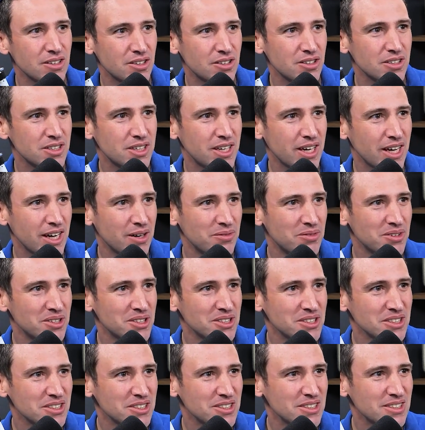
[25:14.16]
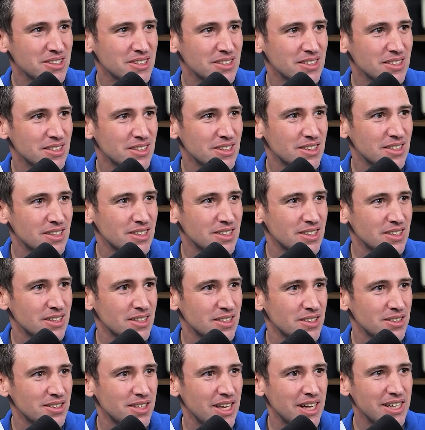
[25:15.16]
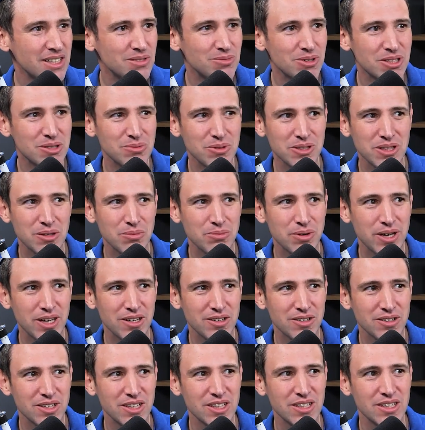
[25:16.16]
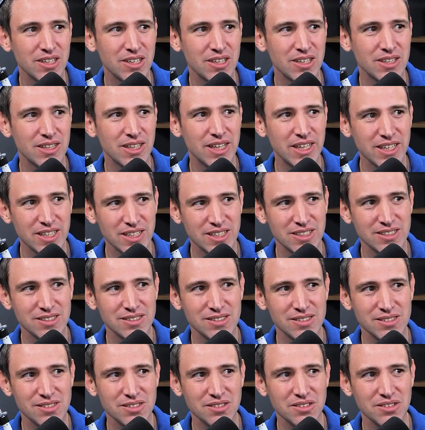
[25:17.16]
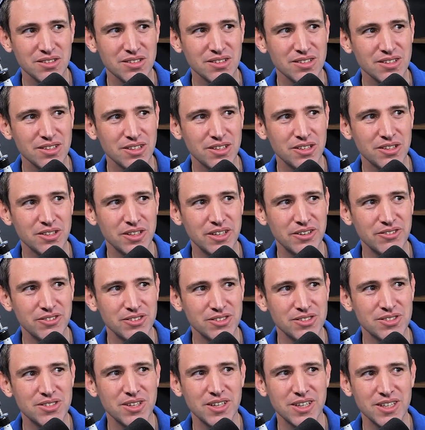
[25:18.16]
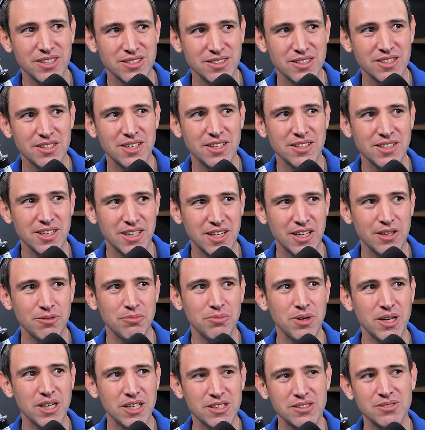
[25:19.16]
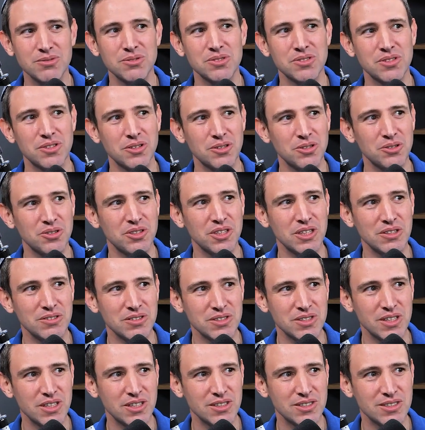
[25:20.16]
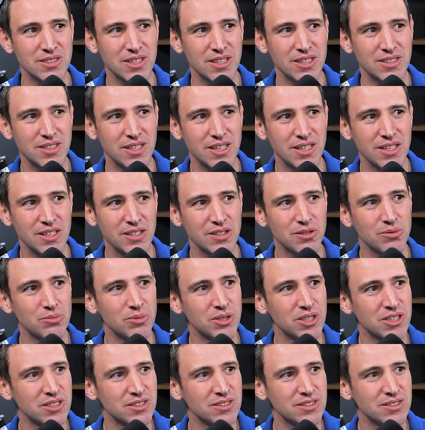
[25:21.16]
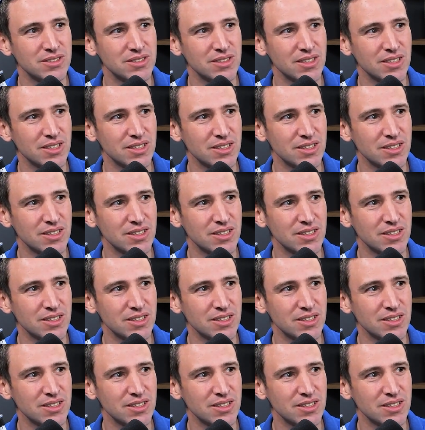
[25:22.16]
a good camera. Not as much about the battery and lightness. You know, that was, I guess, the Titanium Max was the whole thing, was that it's titanium and it's